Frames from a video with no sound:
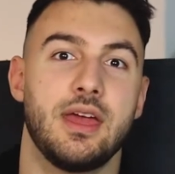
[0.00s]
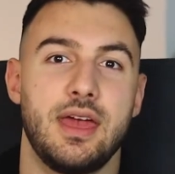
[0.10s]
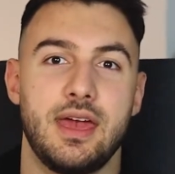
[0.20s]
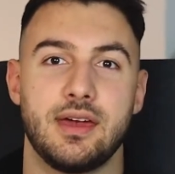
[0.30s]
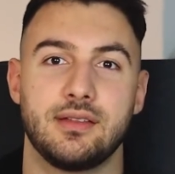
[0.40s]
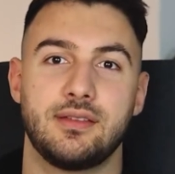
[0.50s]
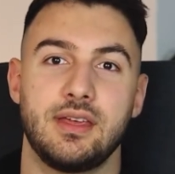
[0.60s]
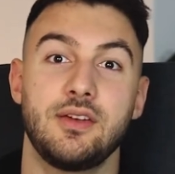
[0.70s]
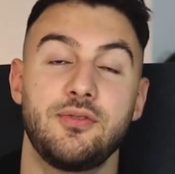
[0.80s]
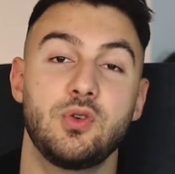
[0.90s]
And
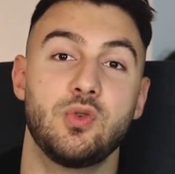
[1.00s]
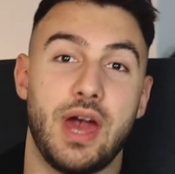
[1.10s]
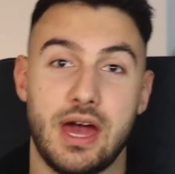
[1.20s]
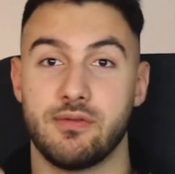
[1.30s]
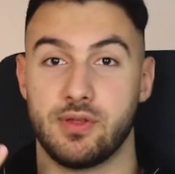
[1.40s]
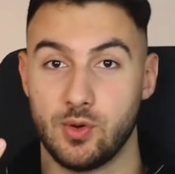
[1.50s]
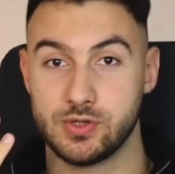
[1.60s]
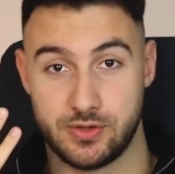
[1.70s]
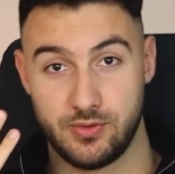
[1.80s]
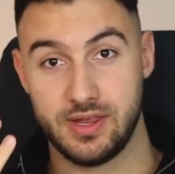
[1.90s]
if you have
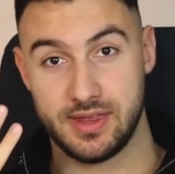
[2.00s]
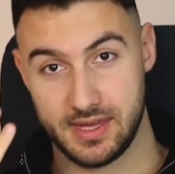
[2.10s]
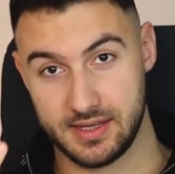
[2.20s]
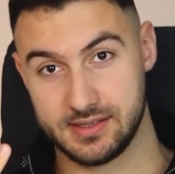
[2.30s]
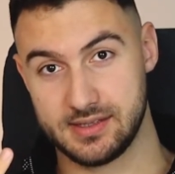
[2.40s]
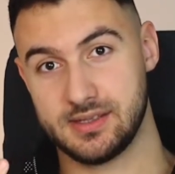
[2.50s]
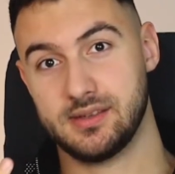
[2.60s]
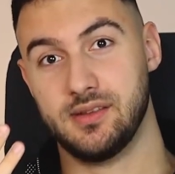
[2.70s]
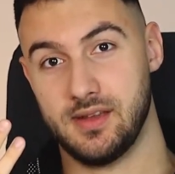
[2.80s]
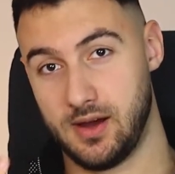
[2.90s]
those three things
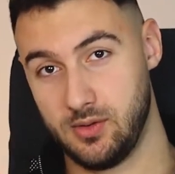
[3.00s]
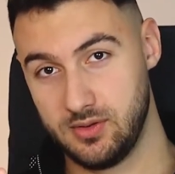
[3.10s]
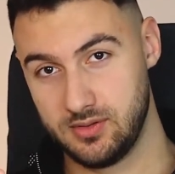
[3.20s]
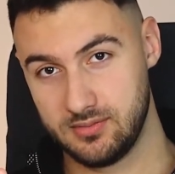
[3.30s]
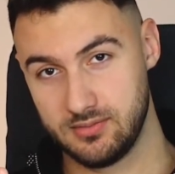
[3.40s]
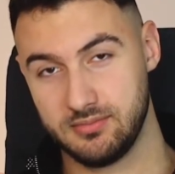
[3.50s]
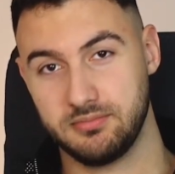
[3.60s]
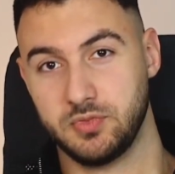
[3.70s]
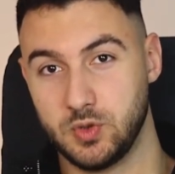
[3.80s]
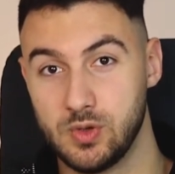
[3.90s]
down,
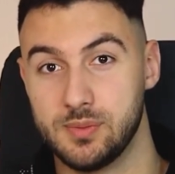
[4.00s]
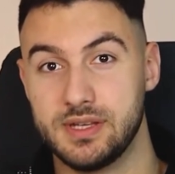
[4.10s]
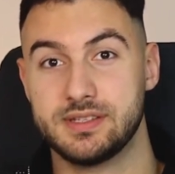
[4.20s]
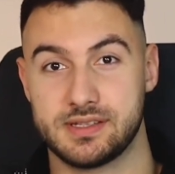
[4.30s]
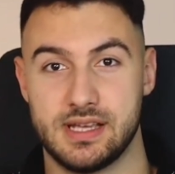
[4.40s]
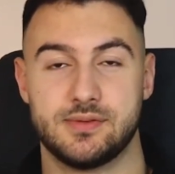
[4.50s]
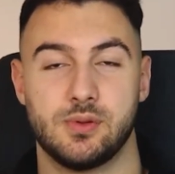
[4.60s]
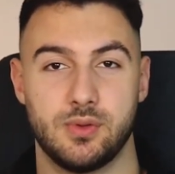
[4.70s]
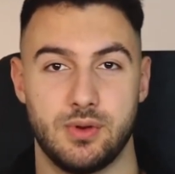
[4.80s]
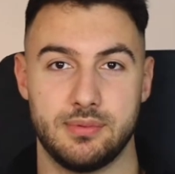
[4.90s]
you will be
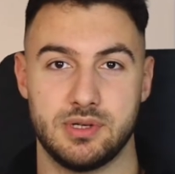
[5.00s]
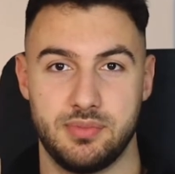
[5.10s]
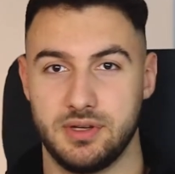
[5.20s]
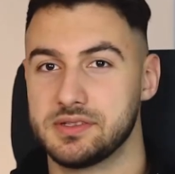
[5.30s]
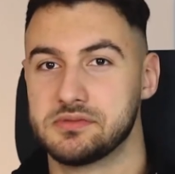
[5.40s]
successful with dropshipping.